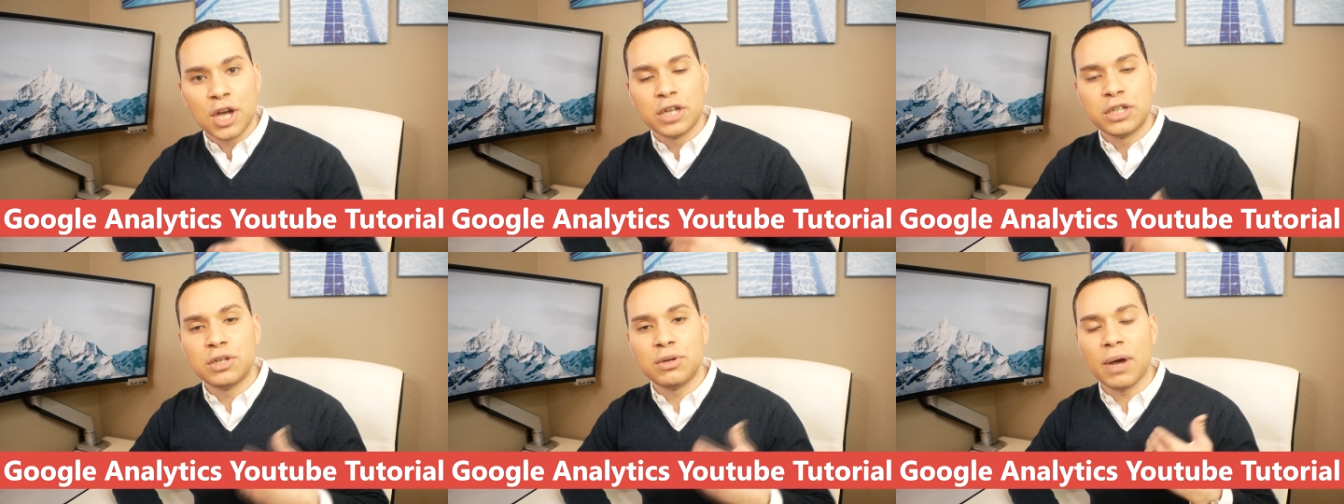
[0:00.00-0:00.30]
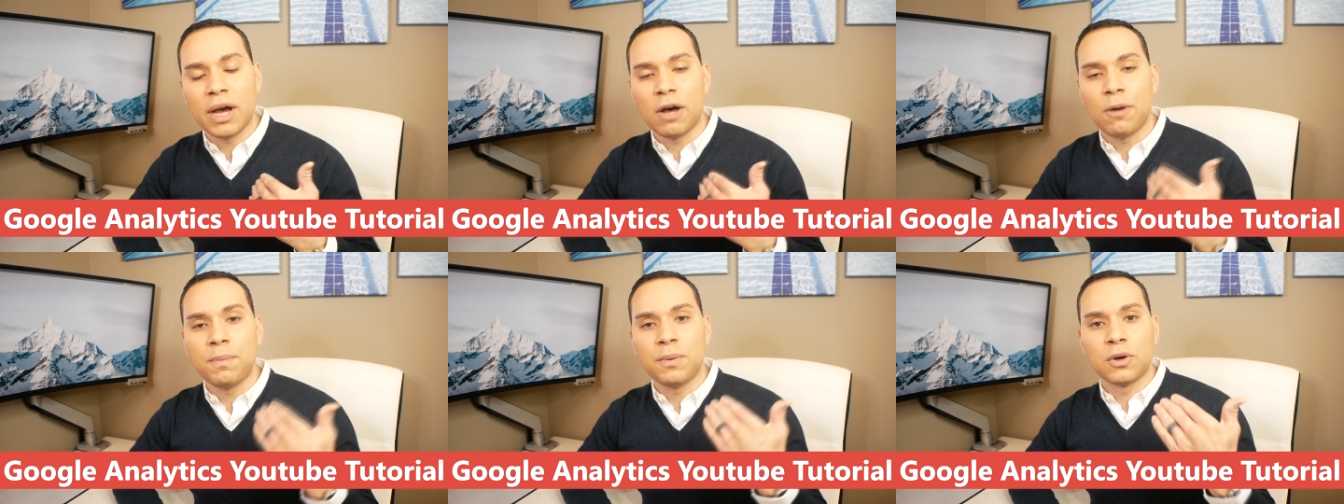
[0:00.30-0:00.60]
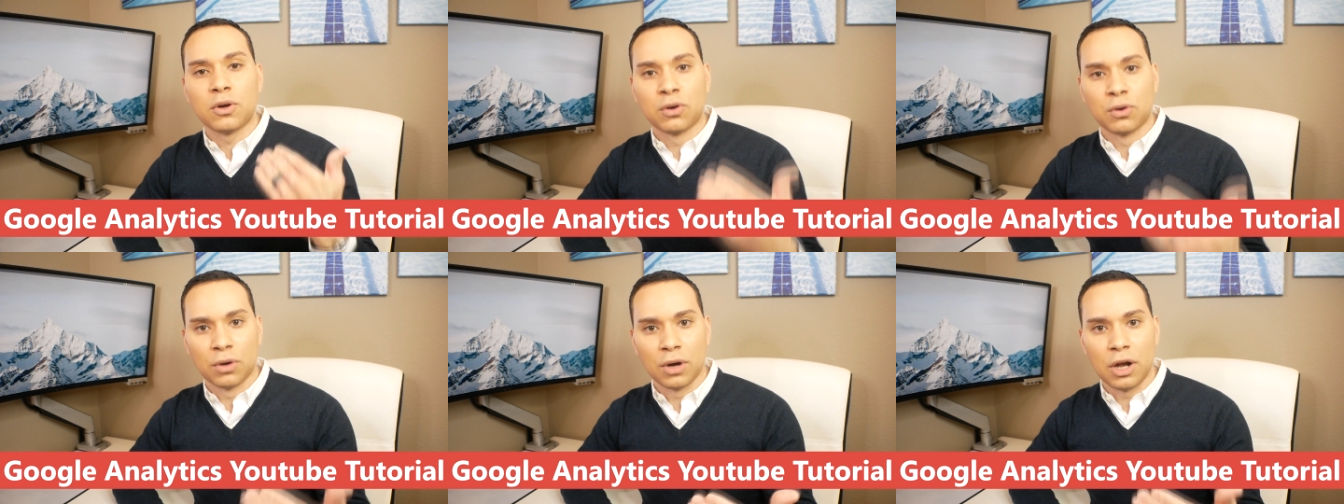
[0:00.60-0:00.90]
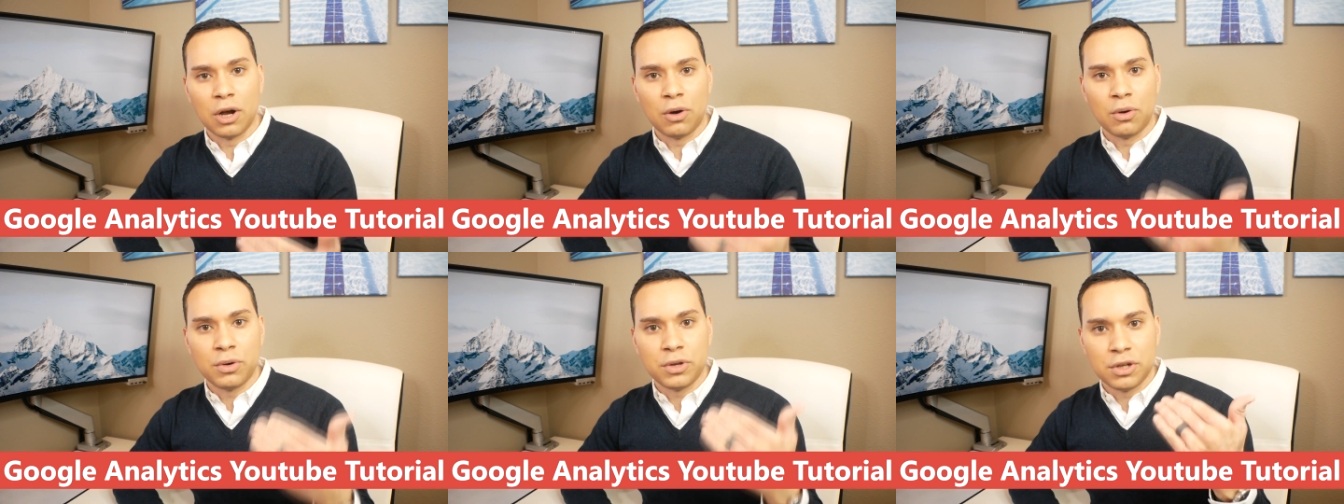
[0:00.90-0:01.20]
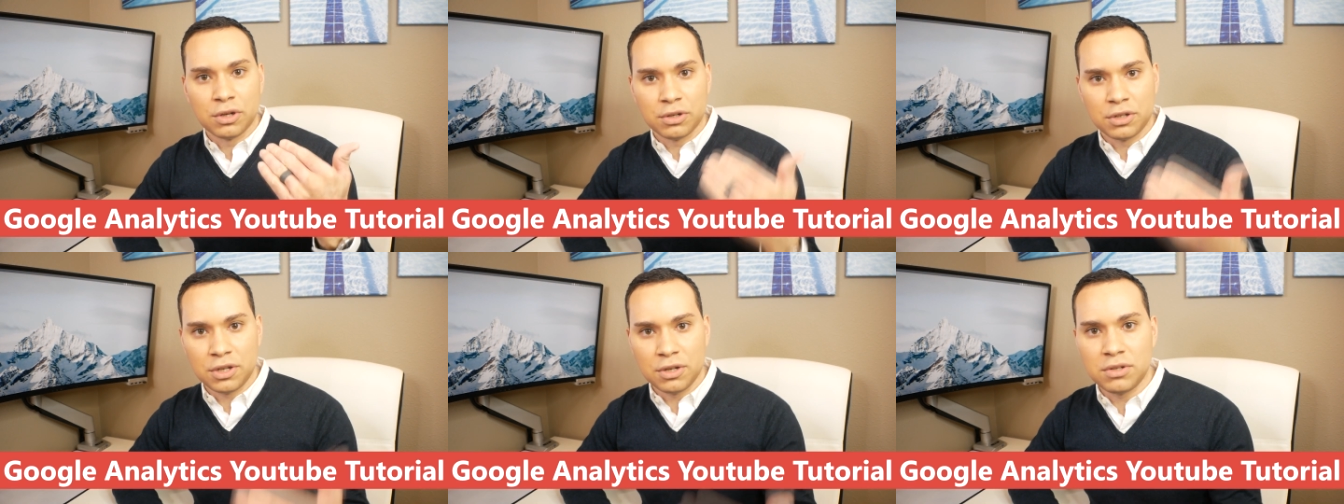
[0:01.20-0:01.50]
to help grow
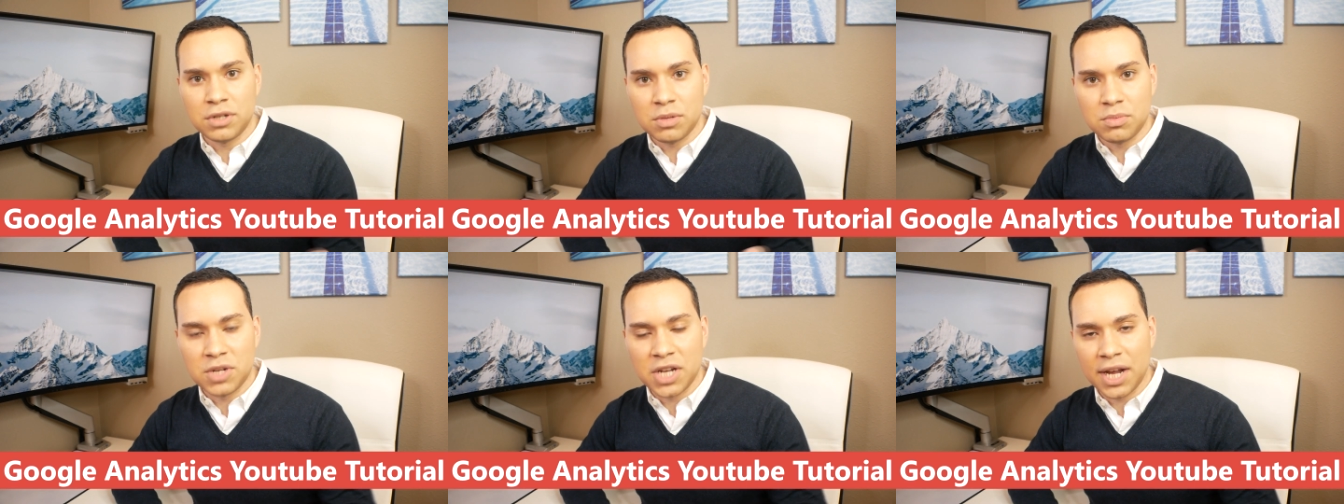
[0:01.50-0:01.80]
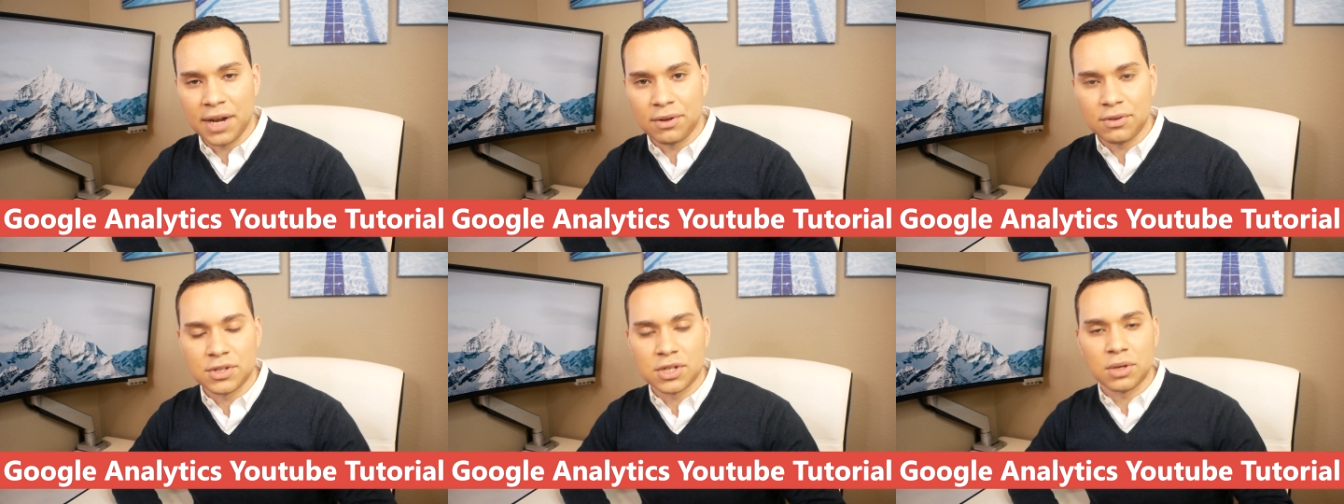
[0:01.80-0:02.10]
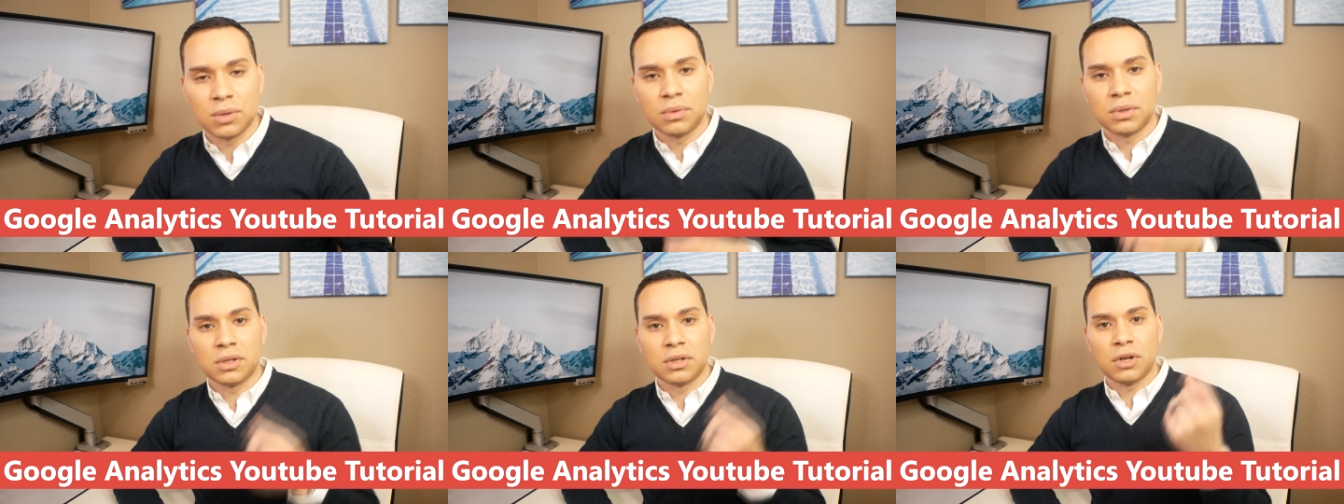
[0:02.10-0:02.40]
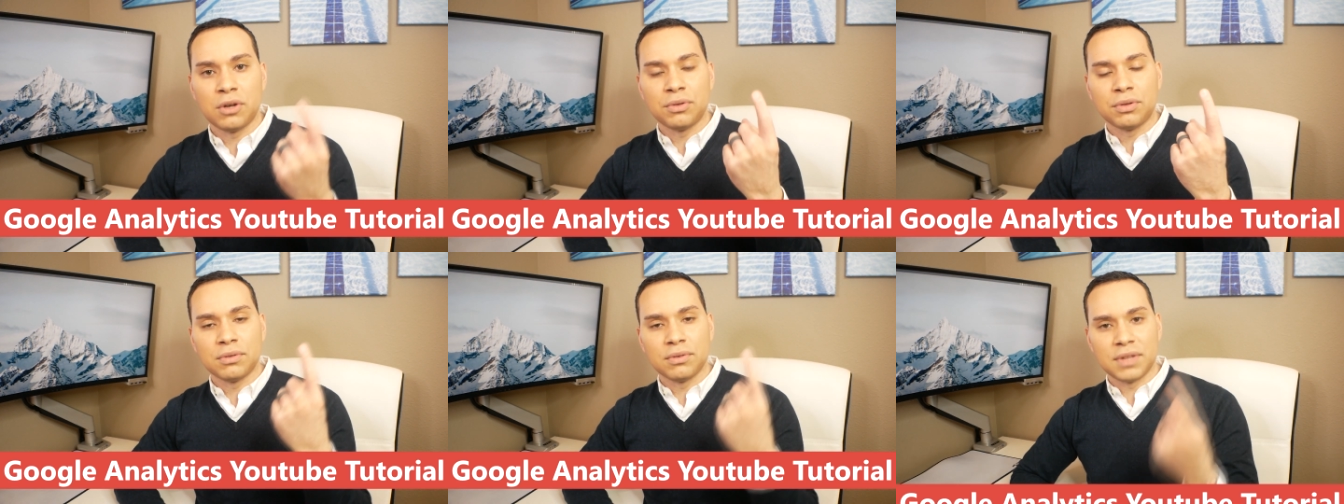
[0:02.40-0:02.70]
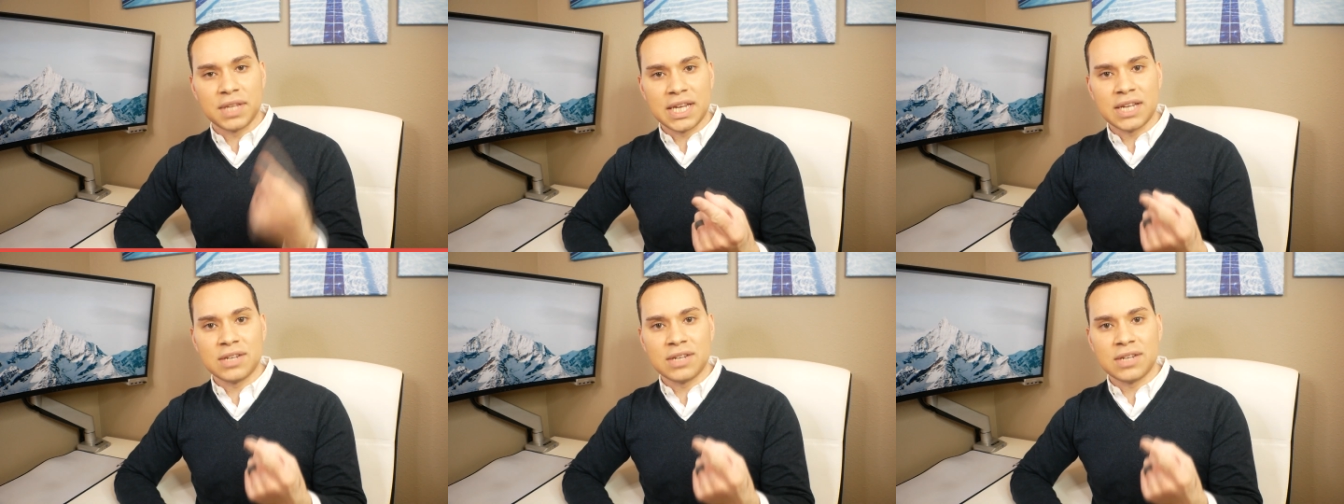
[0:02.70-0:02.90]
your YouTube channel. So we'll go through the